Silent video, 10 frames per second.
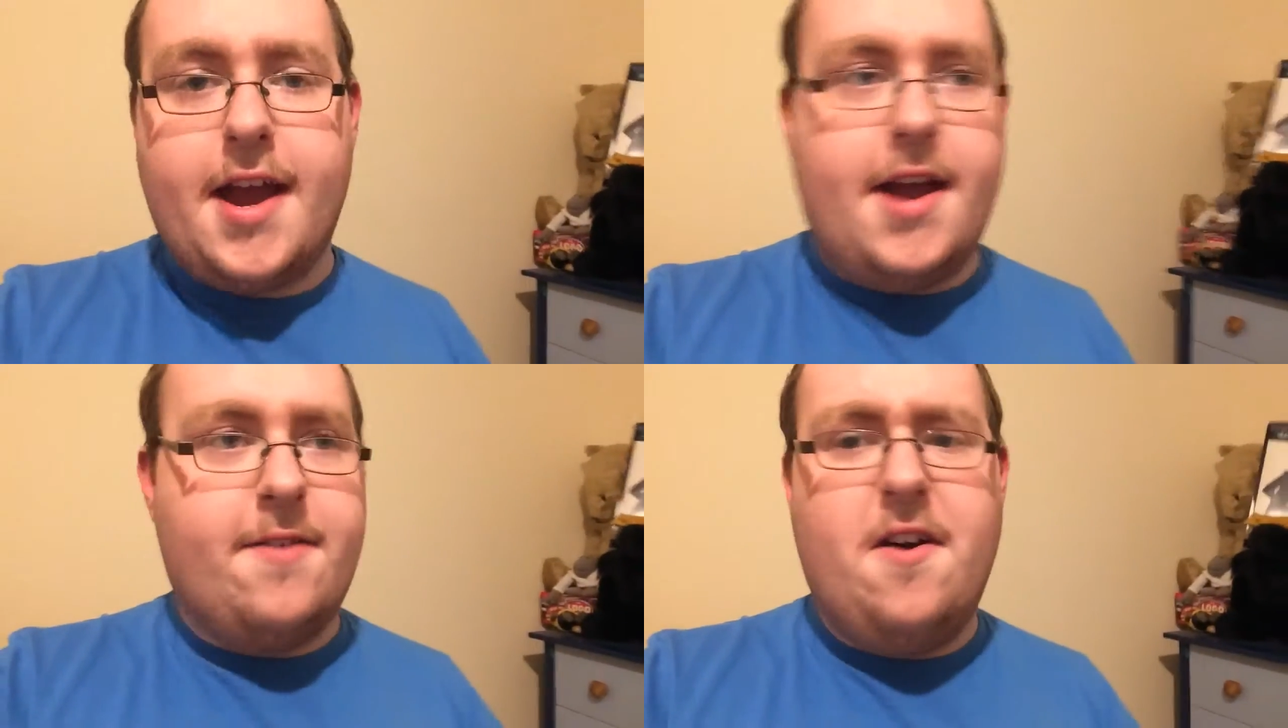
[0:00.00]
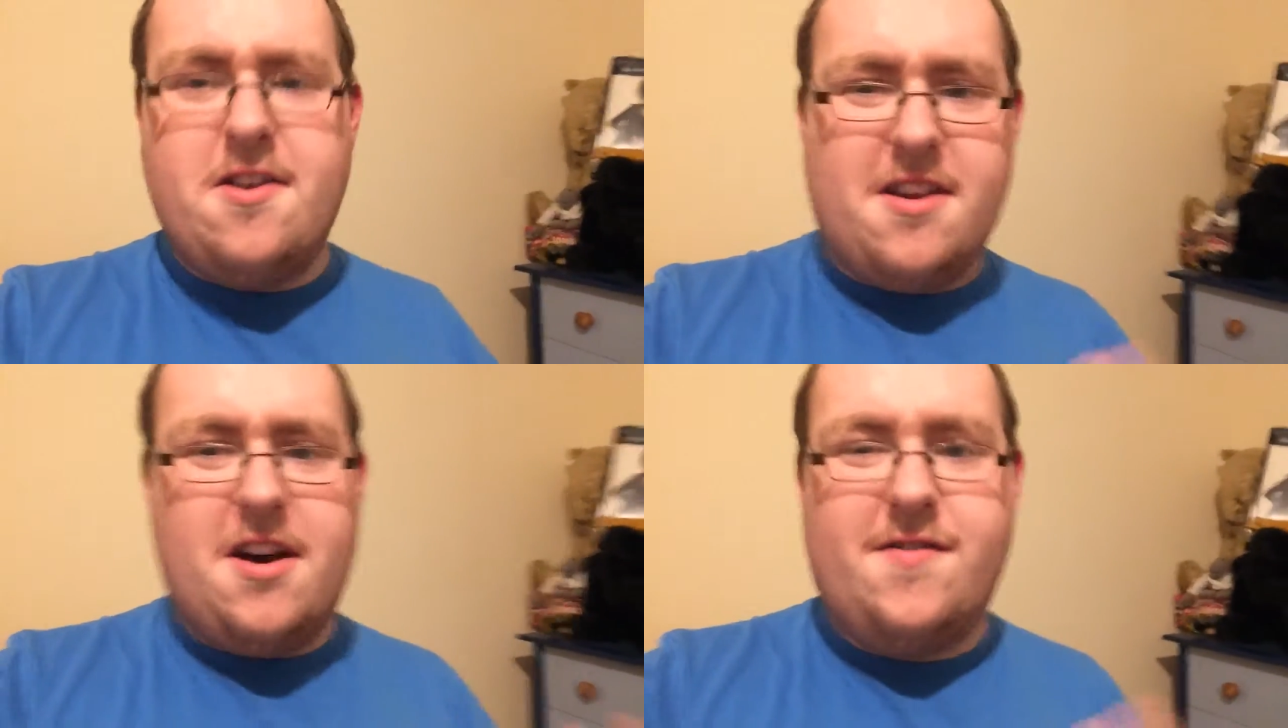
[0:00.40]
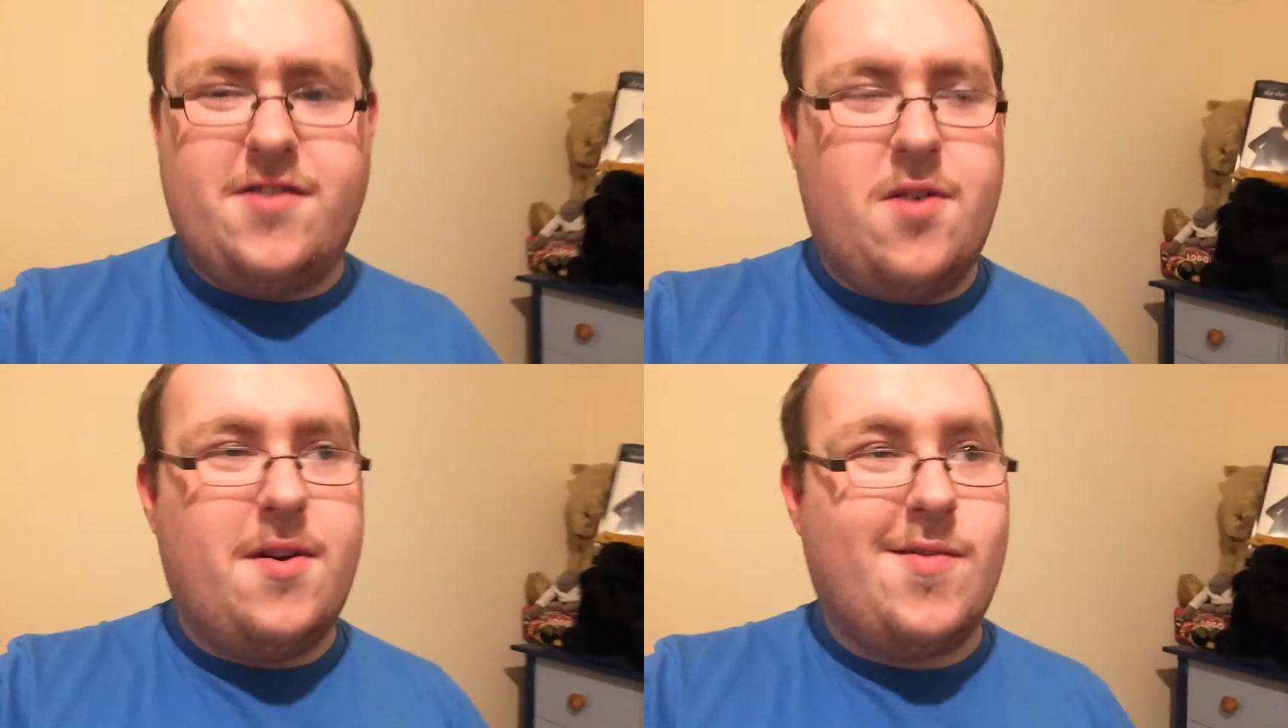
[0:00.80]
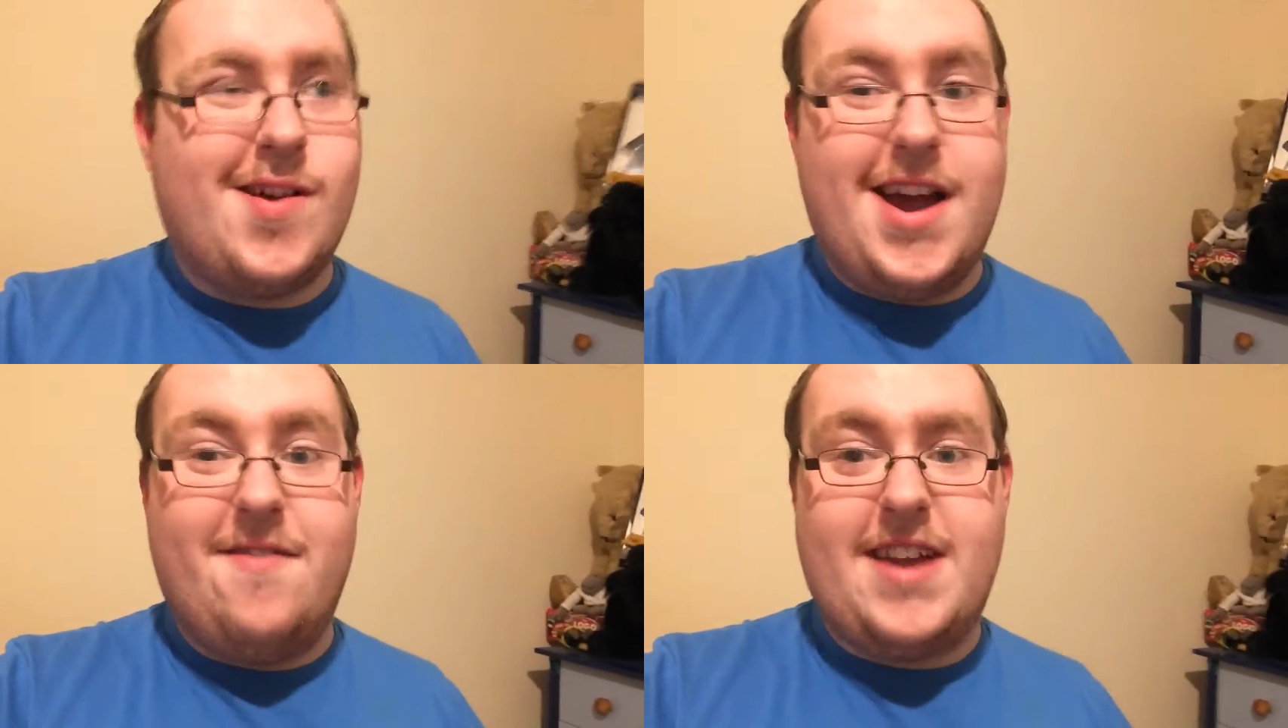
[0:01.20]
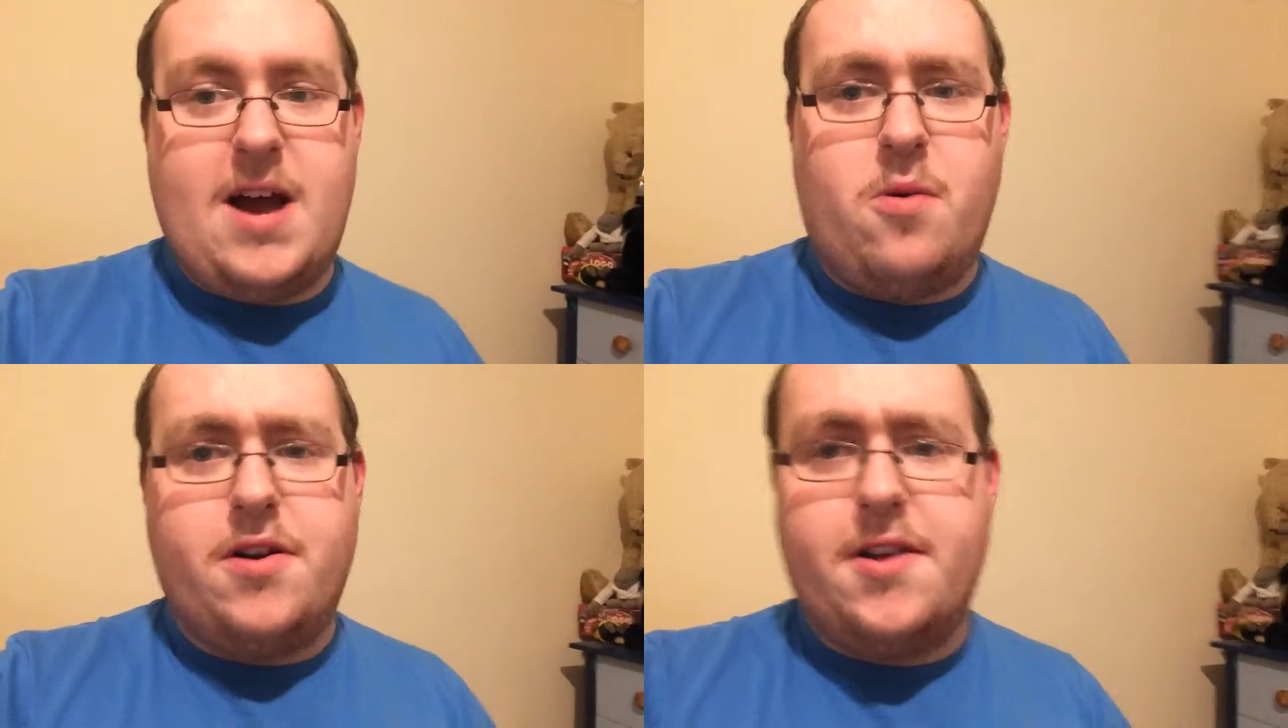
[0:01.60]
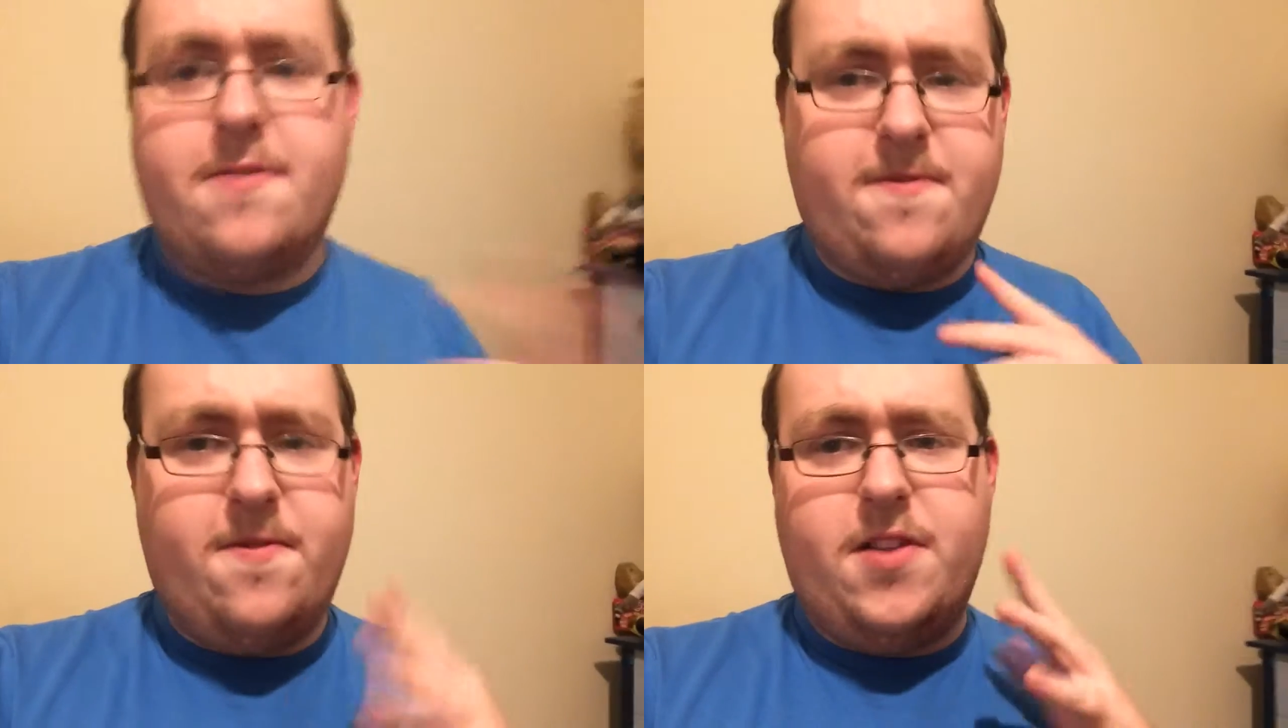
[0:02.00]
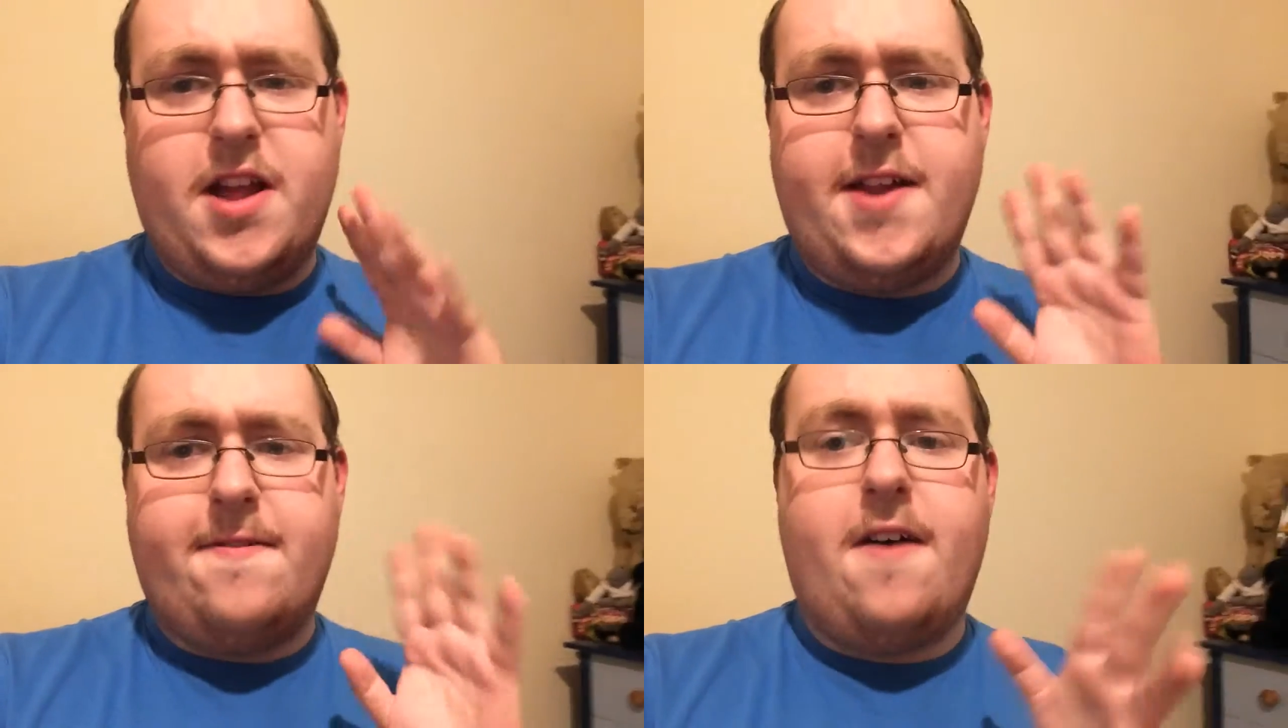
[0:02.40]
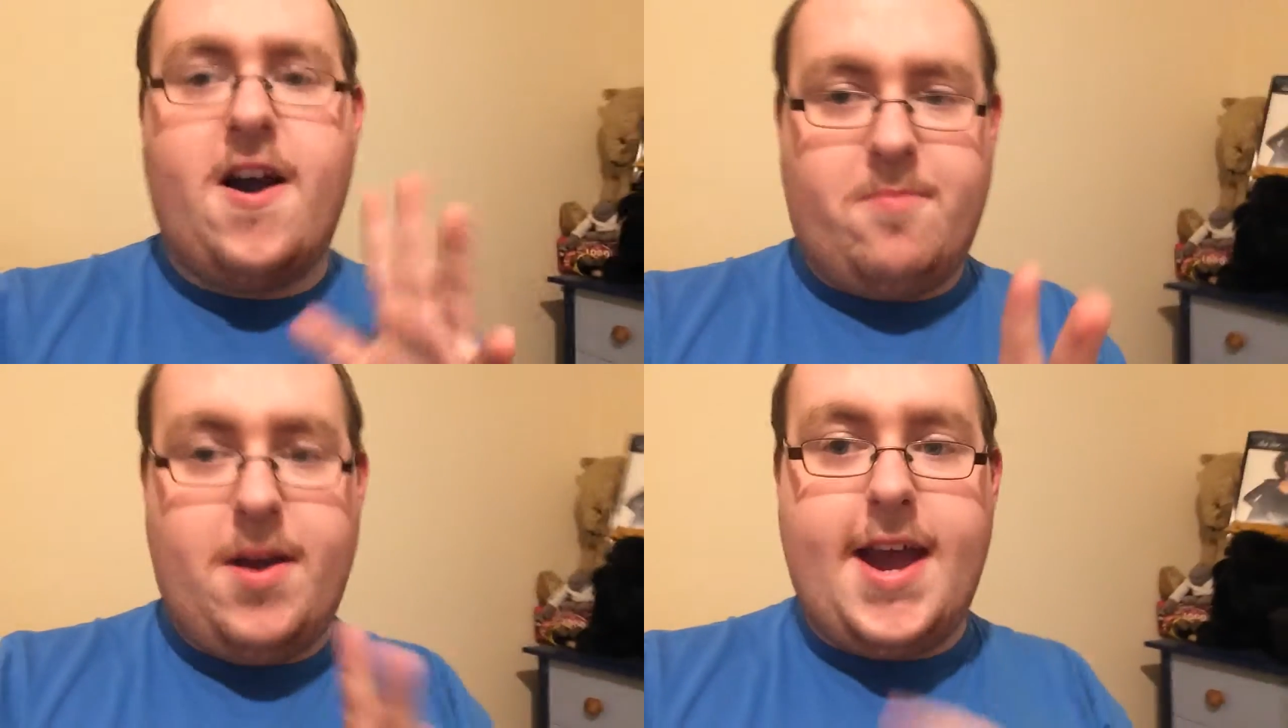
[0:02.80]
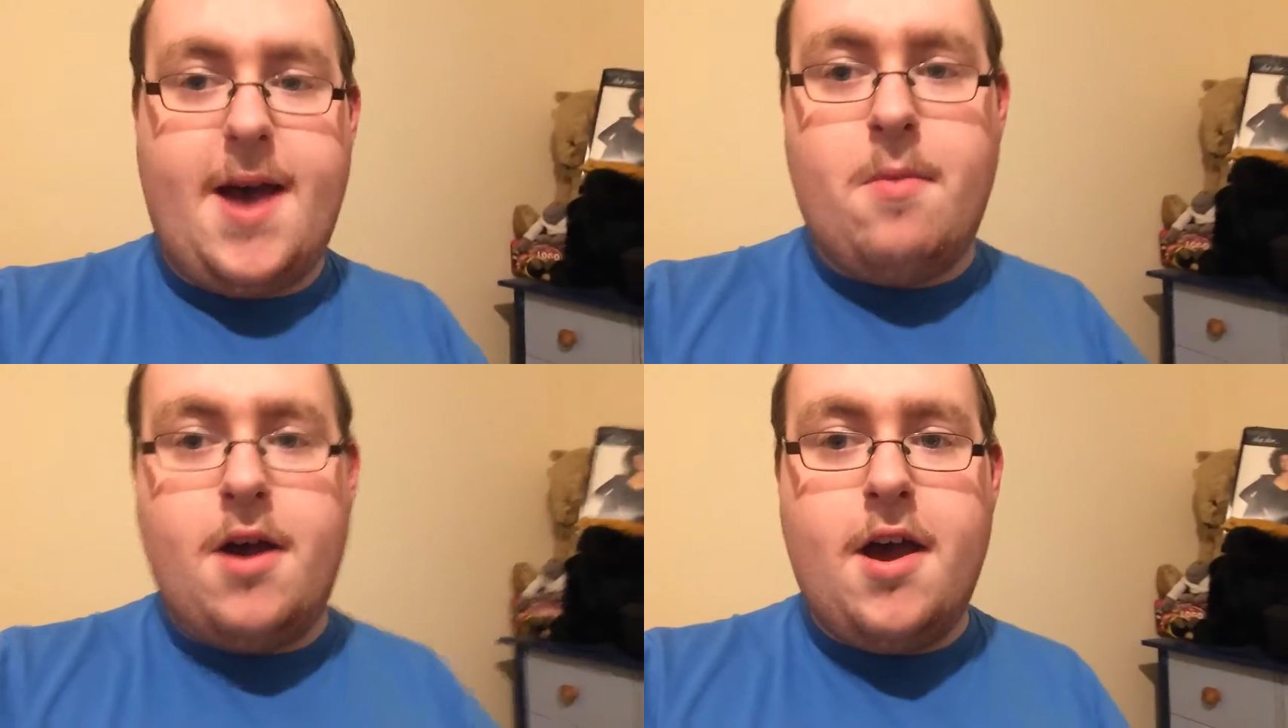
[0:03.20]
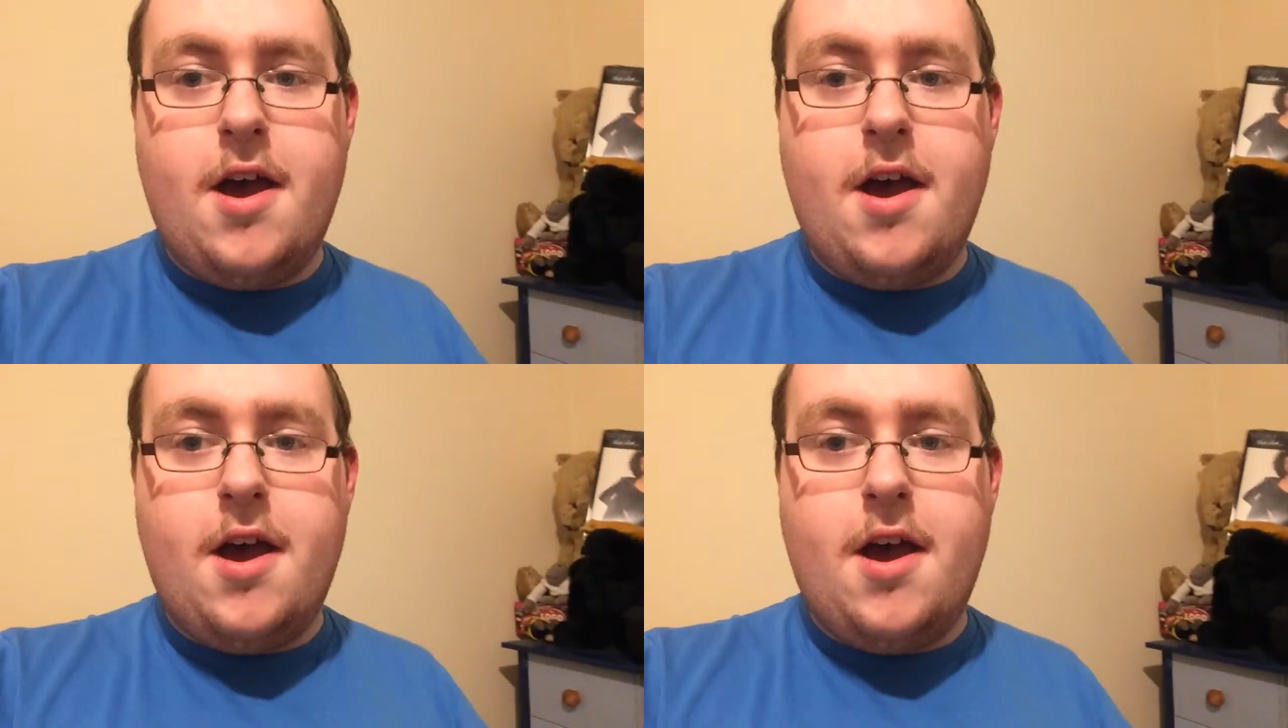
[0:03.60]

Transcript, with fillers: and Thursday afternoon or whatever that one is nearly 5pm